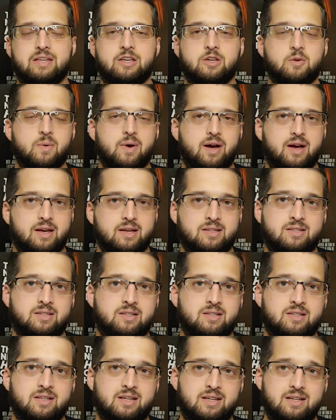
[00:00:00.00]
the
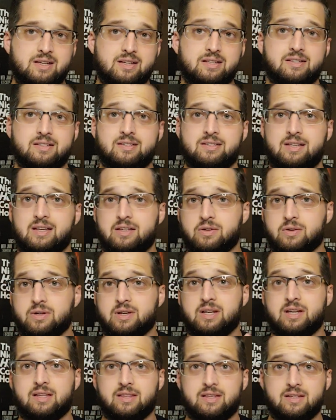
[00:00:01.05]
U.S. is either
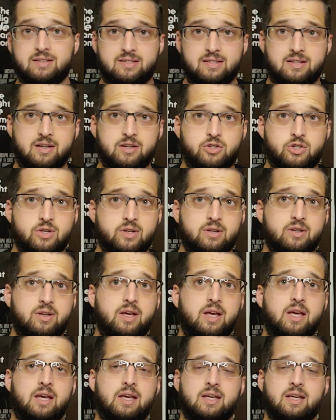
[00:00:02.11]
getting this edition,